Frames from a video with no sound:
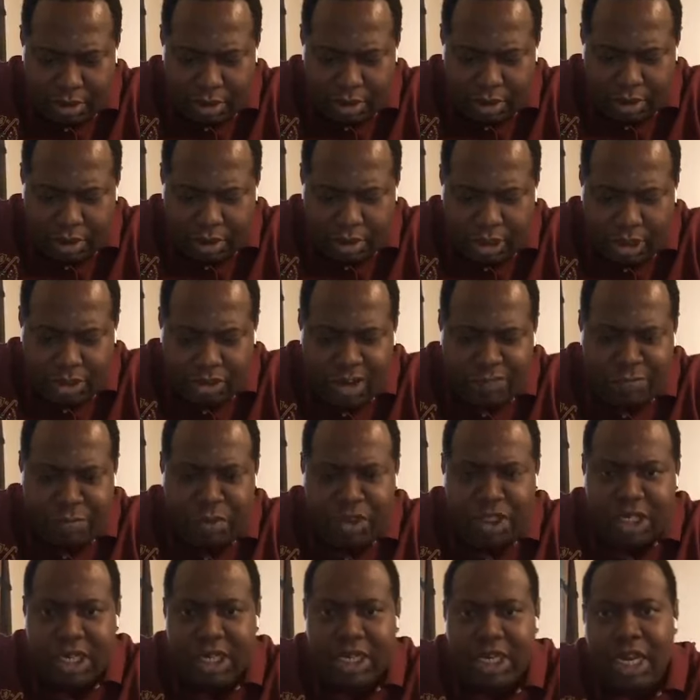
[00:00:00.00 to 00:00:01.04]
Okay, so I've
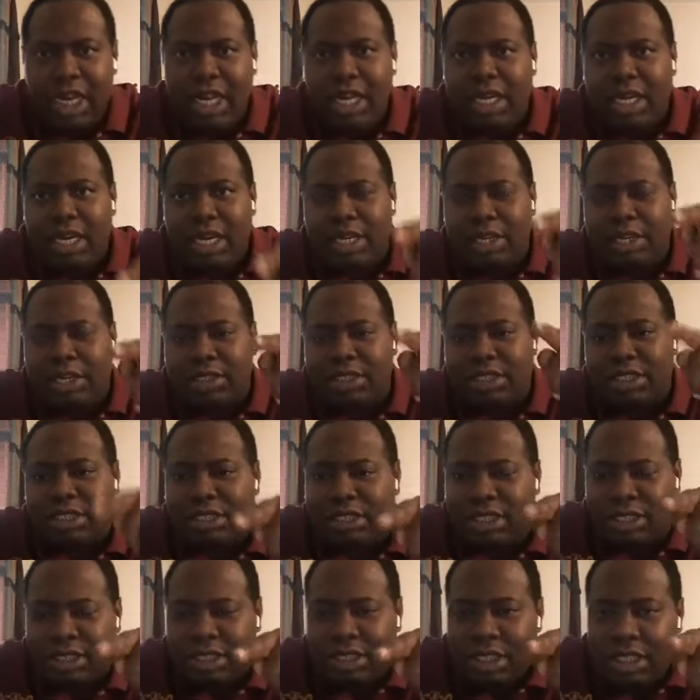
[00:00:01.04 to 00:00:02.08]
posted in a
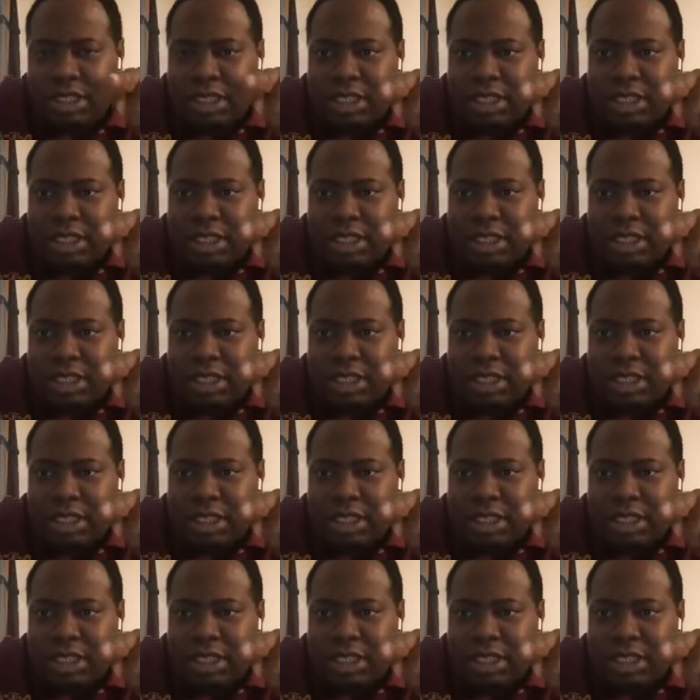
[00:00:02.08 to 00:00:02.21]
season